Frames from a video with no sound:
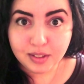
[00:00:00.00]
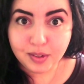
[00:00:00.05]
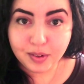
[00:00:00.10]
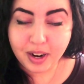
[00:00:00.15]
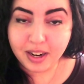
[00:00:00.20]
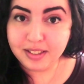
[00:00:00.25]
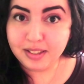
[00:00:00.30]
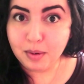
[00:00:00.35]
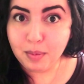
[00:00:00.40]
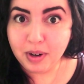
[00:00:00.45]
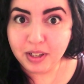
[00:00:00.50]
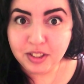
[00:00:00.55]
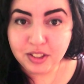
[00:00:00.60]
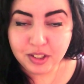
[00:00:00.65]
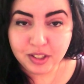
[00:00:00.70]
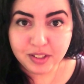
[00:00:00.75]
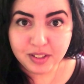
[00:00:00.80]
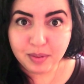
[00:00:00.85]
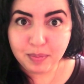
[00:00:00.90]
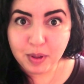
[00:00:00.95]
So guys, I want to show
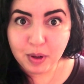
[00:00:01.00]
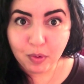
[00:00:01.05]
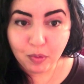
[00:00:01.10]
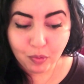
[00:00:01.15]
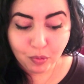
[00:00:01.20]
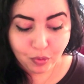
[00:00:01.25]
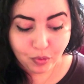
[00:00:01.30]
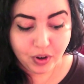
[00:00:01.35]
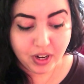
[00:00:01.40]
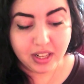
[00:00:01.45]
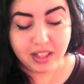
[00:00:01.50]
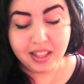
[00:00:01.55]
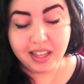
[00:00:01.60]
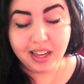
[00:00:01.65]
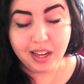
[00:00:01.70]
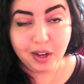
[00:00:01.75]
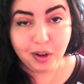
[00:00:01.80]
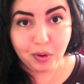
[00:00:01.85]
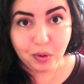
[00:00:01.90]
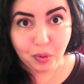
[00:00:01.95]
you something
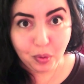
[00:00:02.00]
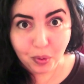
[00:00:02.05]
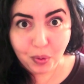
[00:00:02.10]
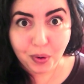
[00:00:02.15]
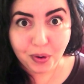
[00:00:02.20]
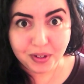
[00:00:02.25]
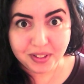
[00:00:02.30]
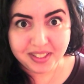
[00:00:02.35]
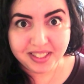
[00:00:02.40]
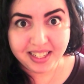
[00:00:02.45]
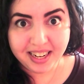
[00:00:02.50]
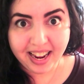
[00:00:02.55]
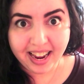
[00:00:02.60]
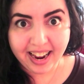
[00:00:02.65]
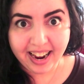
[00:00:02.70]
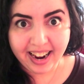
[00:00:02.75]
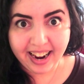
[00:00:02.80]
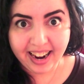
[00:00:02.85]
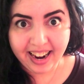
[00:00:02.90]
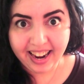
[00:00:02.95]
really cool
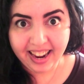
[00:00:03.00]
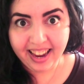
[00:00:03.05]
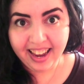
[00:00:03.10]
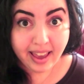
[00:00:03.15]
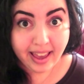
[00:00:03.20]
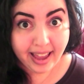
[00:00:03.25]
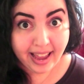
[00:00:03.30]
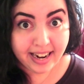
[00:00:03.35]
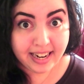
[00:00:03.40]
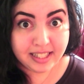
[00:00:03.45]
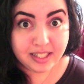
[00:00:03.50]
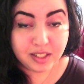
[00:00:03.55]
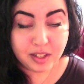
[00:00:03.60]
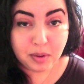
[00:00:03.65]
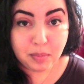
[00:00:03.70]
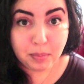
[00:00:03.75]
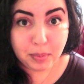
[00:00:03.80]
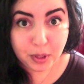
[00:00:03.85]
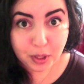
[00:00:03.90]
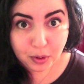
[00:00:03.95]
today, and it's a
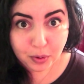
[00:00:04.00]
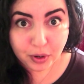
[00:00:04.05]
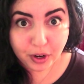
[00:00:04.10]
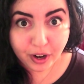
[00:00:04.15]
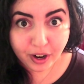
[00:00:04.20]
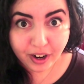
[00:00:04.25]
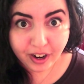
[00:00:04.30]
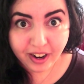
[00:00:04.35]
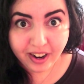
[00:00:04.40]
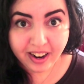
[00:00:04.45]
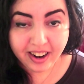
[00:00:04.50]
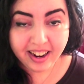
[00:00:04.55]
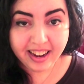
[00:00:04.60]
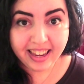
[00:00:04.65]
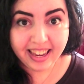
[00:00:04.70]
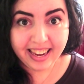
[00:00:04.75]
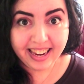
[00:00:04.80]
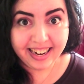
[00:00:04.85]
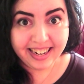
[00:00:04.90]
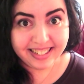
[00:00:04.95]
computer
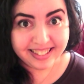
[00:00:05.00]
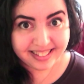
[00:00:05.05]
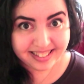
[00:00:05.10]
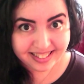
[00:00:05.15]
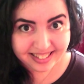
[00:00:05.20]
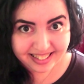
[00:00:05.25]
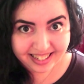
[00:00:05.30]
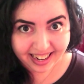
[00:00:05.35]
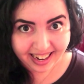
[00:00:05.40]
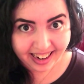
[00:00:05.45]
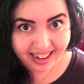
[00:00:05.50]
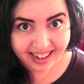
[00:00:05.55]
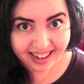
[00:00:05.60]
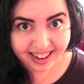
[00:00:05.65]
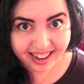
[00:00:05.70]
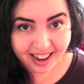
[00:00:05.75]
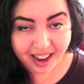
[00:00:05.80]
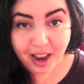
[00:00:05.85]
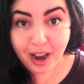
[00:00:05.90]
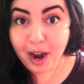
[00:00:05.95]
in a
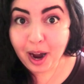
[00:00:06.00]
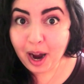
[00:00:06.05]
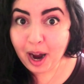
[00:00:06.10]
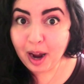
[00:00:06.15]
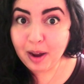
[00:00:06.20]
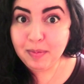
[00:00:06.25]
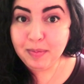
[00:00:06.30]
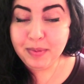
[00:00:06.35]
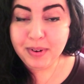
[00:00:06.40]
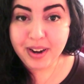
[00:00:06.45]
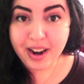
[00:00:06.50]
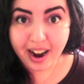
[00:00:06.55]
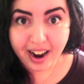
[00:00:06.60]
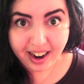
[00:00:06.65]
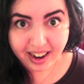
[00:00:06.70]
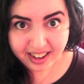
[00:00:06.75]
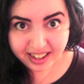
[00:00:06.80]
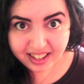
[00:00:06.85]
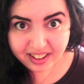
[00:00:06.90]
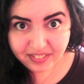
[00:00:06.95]
stick. I'm
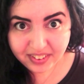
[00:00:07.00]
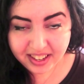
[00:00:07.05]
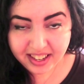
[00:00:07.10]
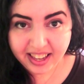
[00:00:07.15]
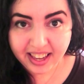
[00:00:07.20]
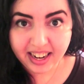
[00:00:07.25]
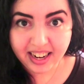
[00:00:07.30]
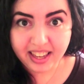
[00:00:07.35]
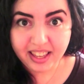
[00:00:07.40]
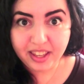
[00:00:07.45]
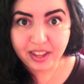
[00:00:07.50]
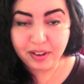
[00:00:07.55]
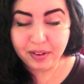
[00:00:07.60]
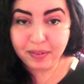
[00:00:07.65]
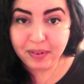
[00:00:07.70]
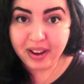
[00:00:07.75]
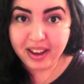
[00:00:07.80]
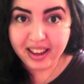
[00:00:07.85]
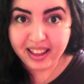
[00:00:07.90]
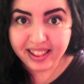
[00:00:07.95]
not even kidding
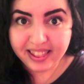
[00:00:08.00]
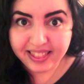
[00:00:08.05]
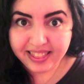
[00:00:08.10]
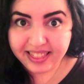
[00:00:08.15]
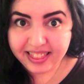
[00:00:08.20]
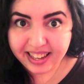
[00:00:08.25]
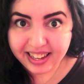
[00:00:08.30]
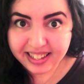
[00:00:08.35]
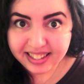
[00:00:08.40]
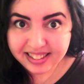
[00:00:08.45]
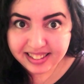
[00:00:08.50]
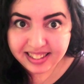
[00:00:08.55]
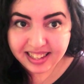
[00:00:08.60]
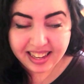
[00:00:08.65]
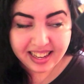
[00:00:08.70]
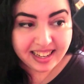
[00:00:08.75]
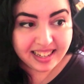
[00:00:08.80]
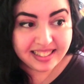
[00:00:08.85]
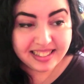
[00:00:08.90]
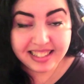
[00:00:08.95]
you. This
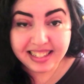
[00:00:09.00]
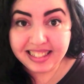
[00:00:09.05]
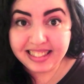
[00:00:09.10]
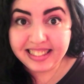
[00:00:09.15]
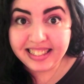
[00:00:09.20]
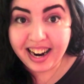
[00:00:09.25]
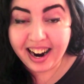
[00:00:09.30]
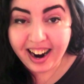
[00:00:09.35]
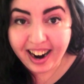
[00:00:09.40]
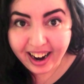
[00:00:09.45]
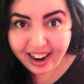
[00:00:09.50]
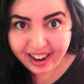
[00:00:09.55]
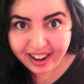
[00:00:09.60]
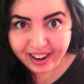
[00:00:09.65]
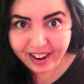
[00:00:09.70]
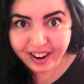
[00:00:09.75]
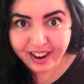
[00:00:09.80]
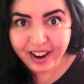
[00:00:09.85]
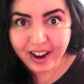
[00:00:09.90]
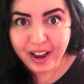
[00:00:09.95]
is an
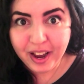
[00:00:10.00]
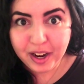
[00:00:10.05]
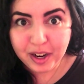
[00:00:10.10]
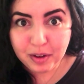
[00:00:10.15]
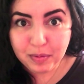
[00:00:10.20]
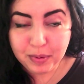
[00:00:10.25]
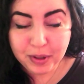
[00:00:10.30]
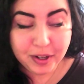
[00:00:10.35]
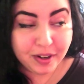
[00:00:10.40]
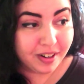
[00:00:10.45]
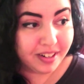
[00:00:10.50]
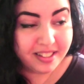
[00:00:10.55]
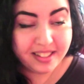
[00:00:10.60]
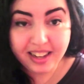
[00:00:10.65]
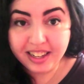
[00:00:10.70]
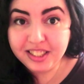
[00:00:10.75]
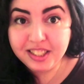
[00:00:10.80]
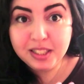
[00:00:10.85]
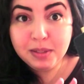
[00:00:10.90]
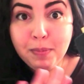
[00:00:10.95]
entire computer. It's
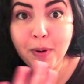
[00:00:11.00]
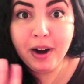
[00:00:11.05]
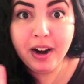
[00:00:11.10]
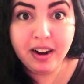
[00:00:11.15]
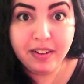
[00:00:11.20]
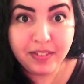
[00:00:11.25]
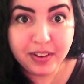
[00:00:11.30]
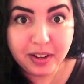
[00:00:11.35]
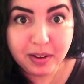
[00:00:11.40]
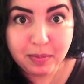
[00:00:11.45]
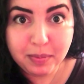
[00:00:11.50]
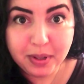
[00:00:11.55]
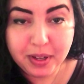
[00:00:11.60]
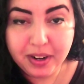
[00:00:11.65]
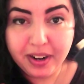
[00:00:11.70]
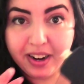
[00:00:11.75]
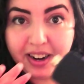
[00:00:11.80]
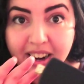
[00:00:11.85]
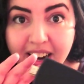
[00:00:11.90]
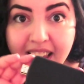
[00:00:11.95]
not just part of a
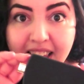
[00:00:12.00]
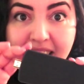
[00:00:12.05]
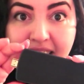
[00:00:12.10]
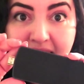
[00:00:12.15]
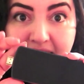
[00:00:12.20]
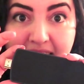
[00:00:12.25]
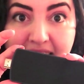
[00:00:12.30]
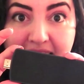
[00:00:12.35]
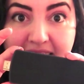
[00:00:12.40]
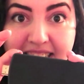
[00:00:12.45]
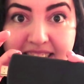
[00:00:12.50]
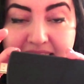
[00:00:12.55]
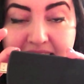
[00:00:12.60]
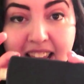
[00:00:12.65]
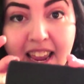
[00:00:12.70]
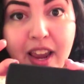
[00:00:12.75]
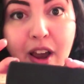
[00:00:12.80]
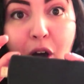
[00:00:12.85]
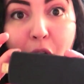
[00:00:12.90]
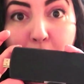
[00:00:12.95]
computer, it is
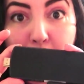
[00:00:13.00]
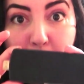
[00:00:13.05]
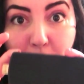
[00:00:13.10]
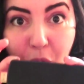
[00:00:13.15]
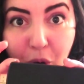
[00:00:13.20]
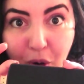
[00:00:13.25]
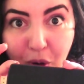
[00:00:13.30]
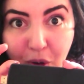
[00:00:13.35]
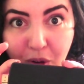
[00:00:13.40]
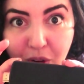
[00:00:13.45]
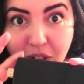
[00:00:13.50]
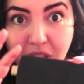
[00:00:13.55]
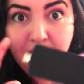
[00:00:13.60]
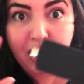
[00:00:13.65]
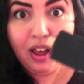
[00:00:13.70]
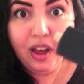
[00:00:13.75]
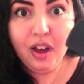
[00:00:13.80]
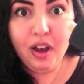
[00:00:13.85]
a whole,